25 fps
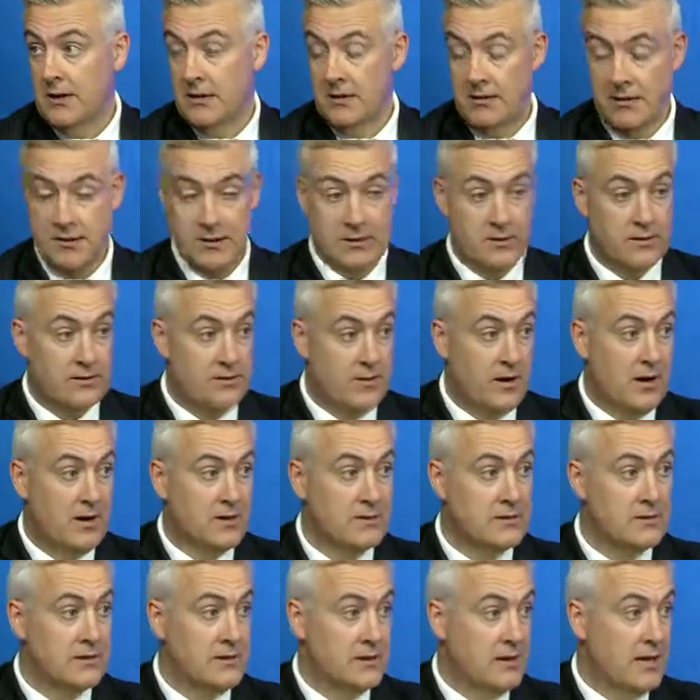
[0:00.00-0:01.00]
legal
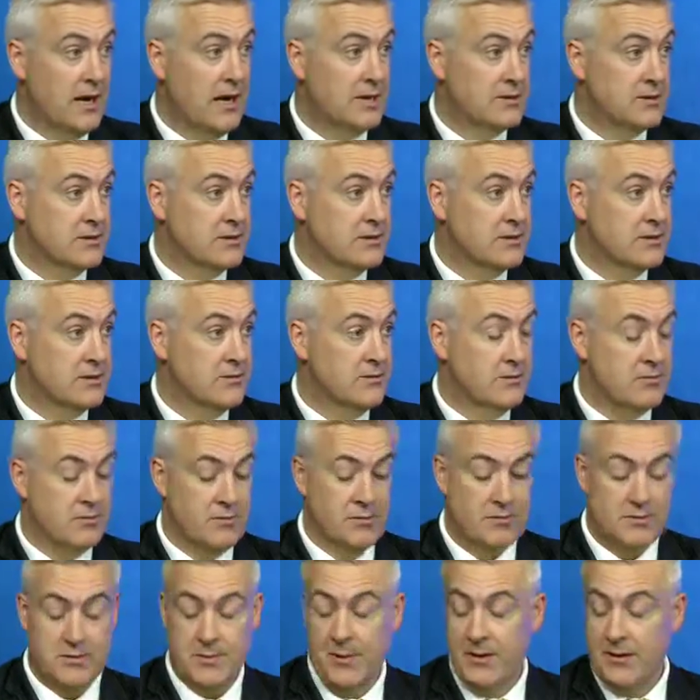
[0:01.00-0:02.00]
advice and engage a solicitor
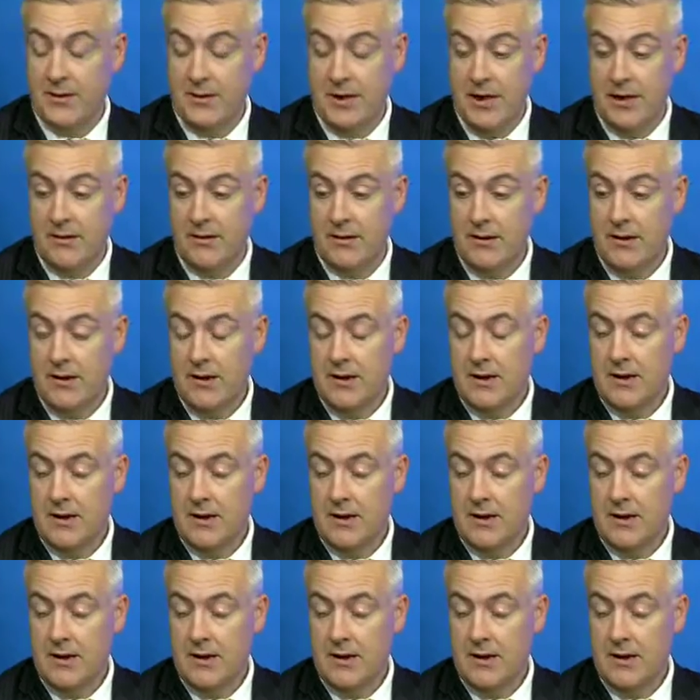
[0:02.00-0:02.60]
in respect to that.